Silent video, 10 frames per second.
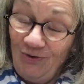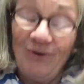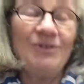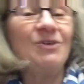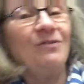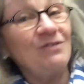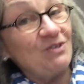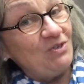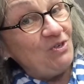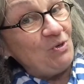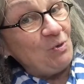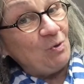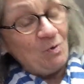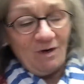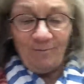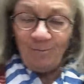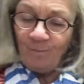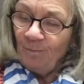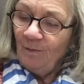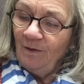You could serve stew,
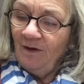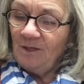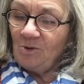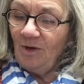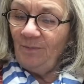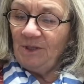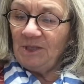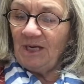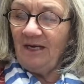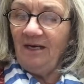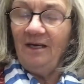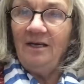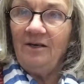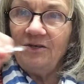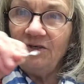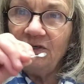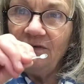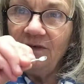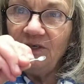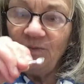as Grandpa just said. Here's a
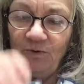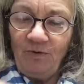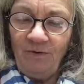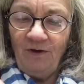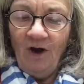serving spoon.